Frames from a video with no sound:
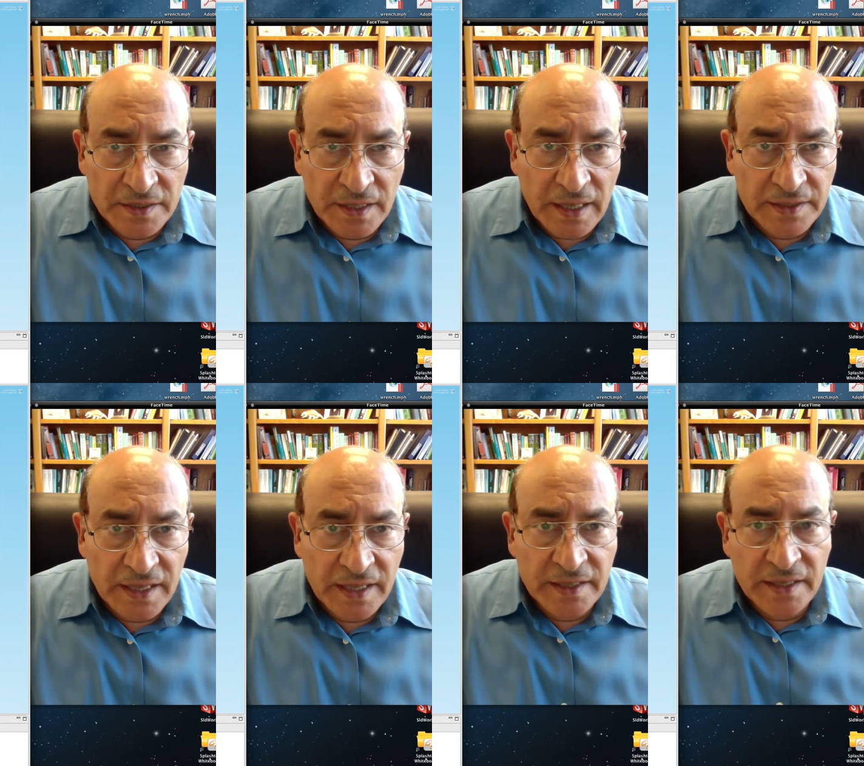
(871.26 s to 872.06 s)

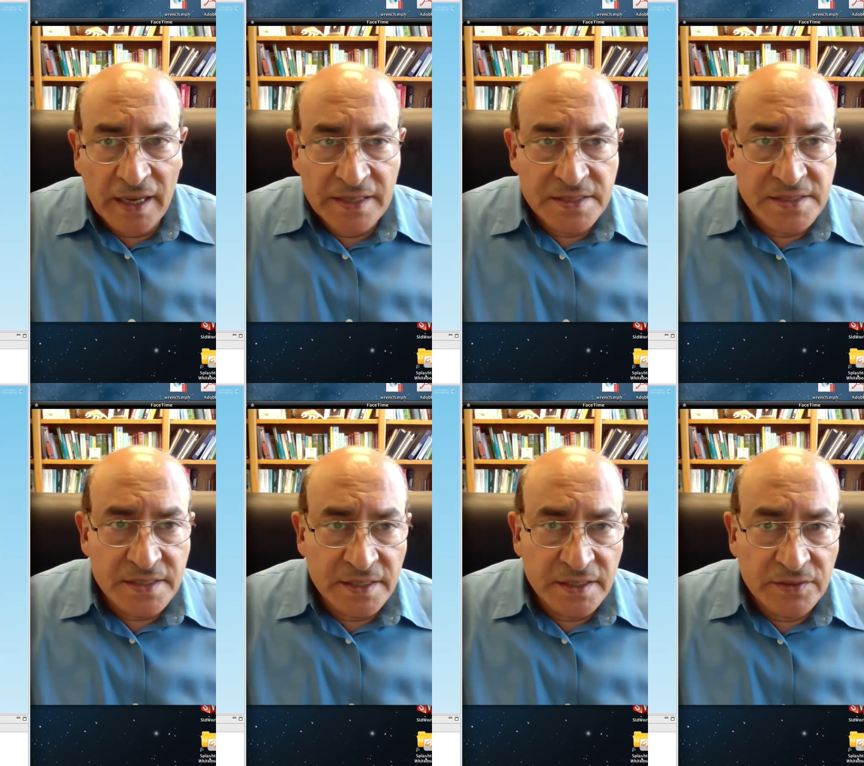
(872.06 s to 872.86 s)
then I
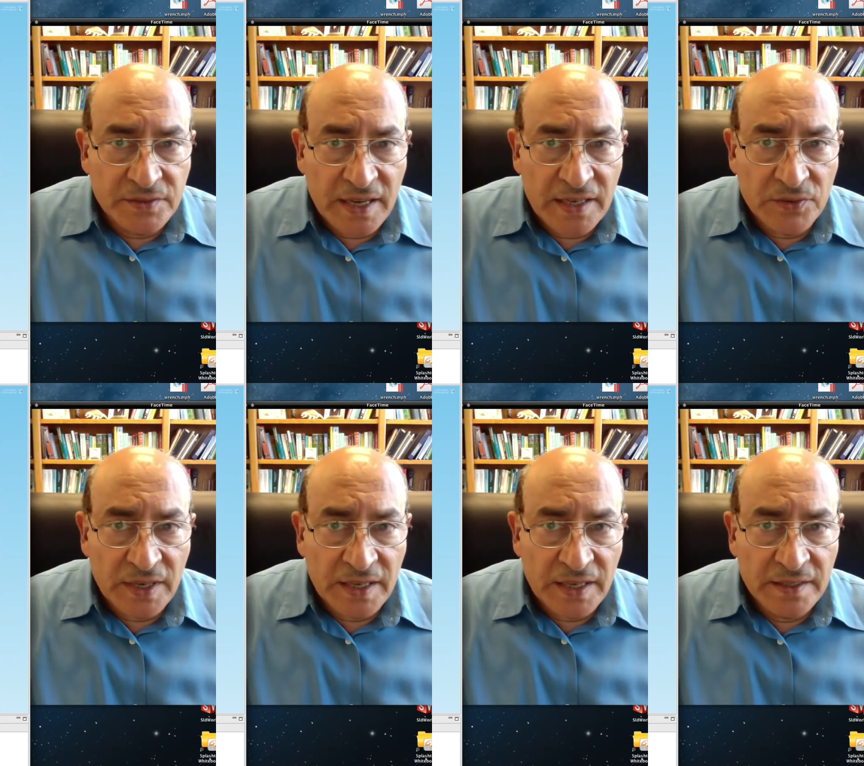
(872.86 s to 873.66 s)
see right
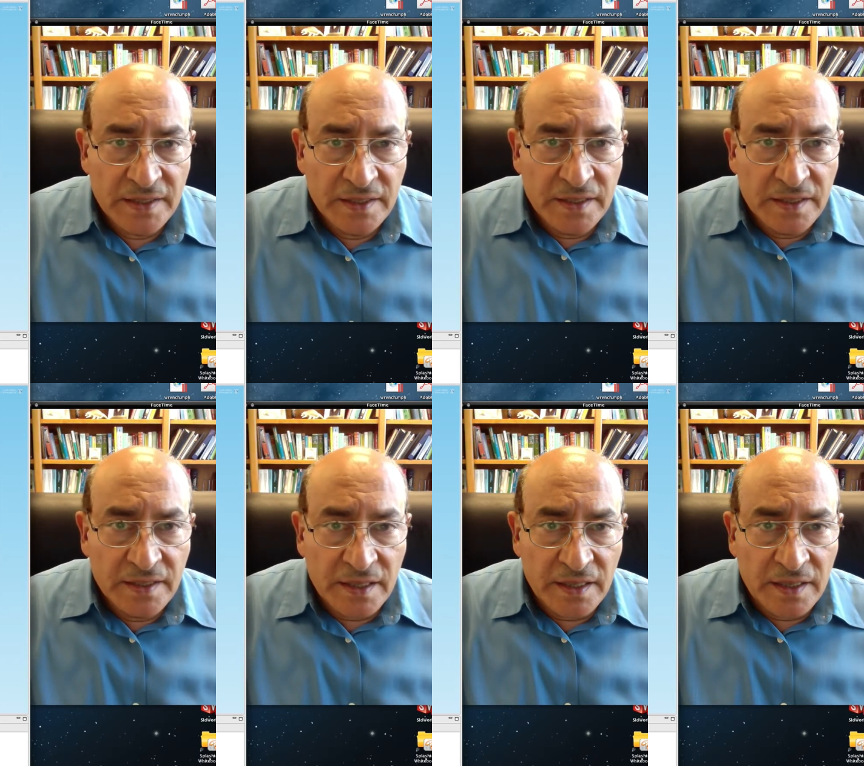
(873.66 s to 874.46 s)
away
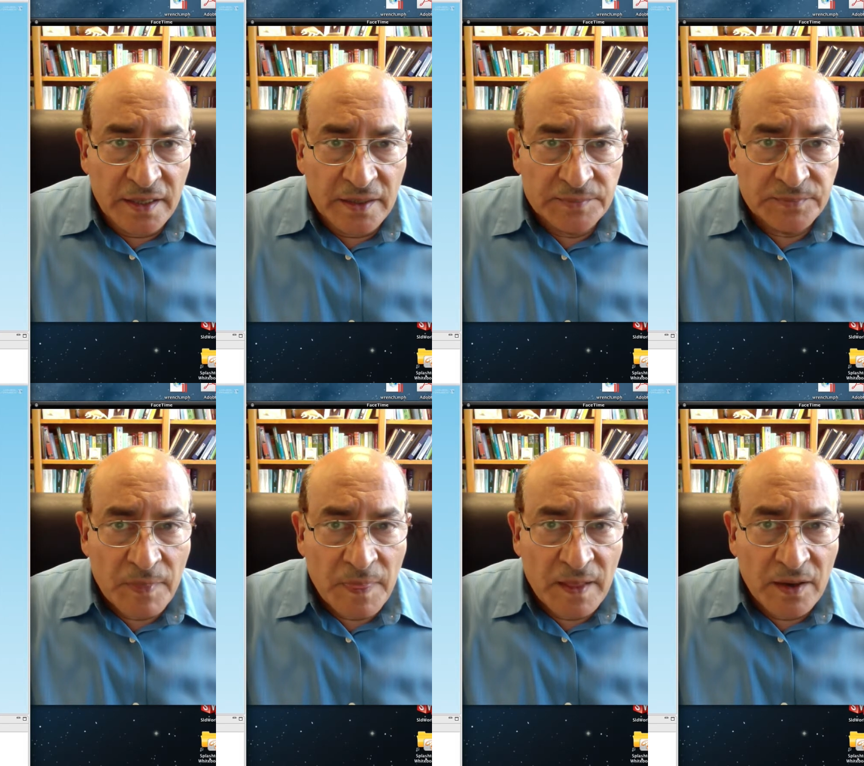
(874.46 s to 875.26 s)

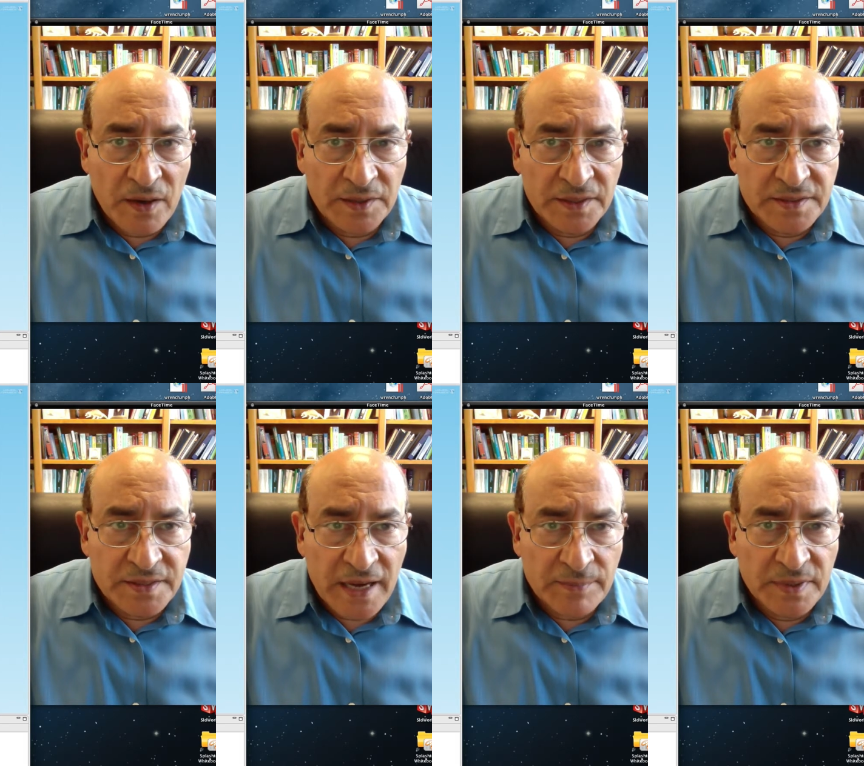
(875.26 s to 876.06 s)
on the
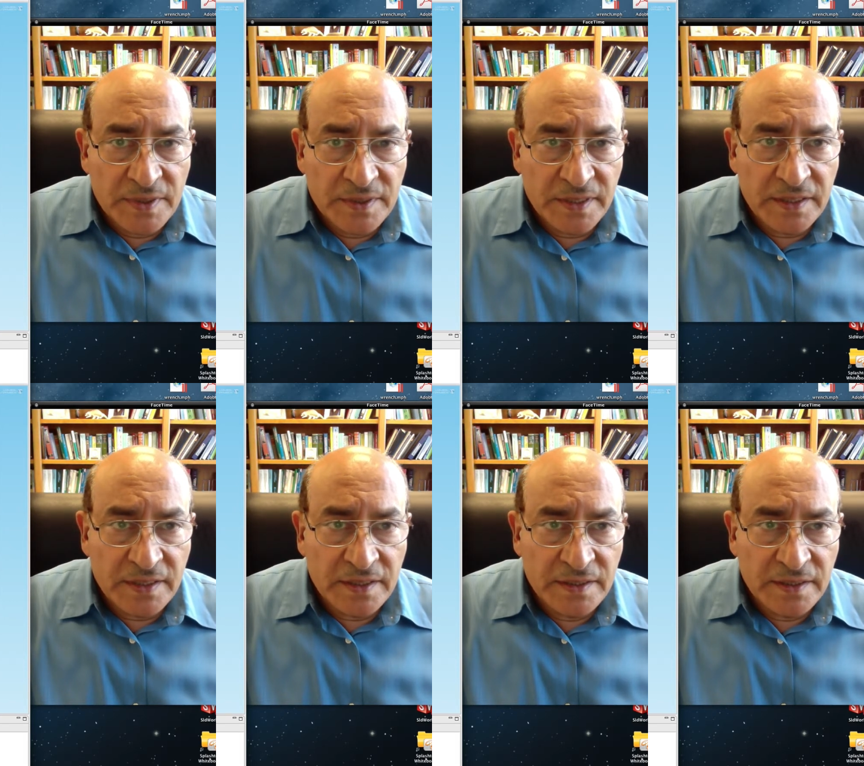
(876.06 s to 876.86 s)
top
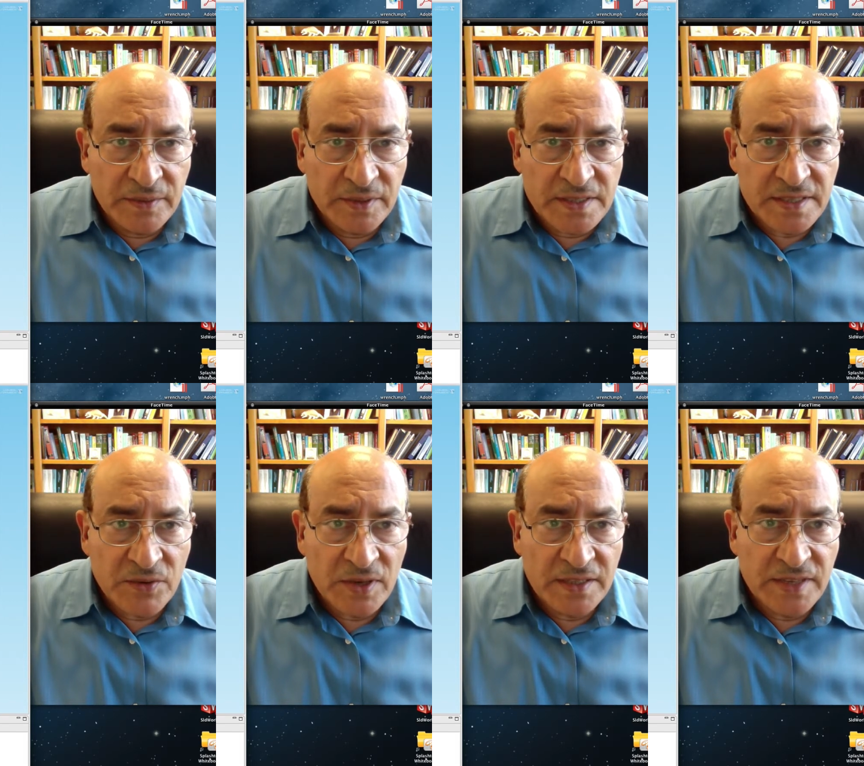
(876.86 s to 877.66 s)
here, because I
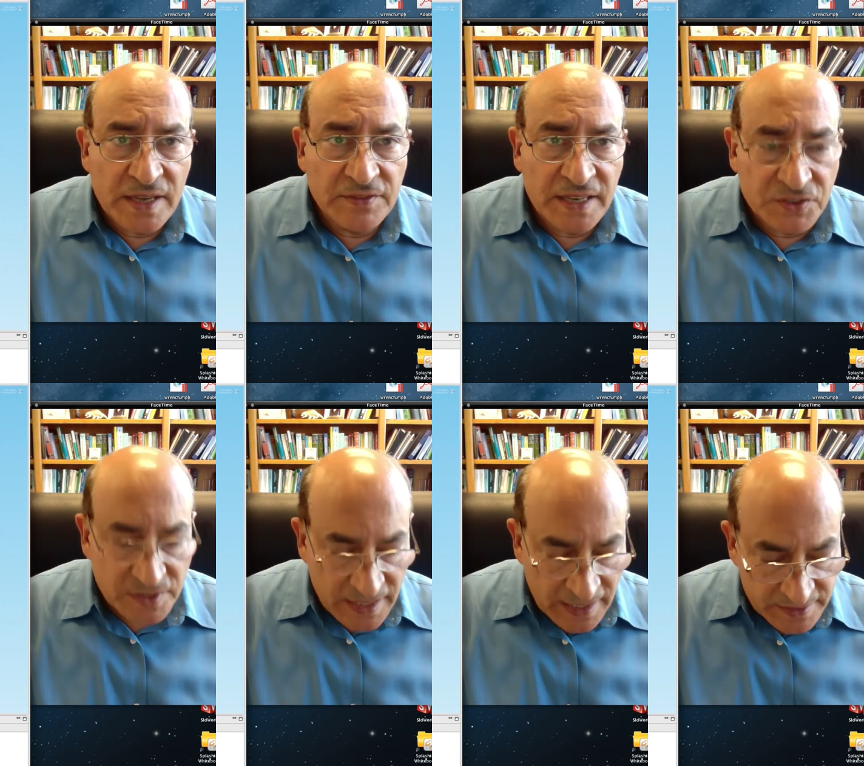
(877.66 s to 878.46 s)
wanted to have
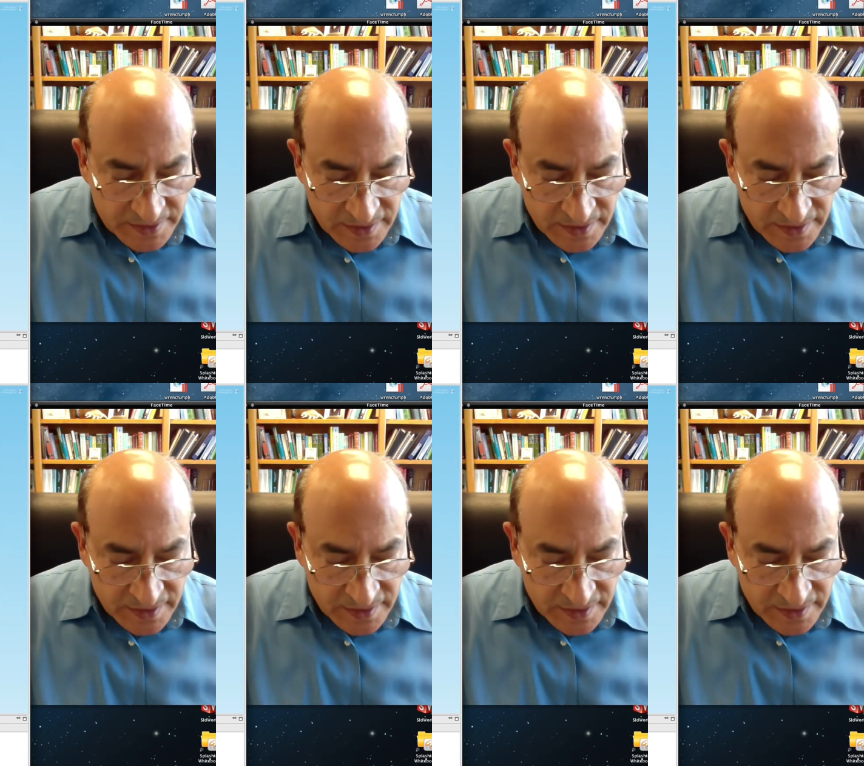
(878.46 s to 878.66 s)
wrench.mph,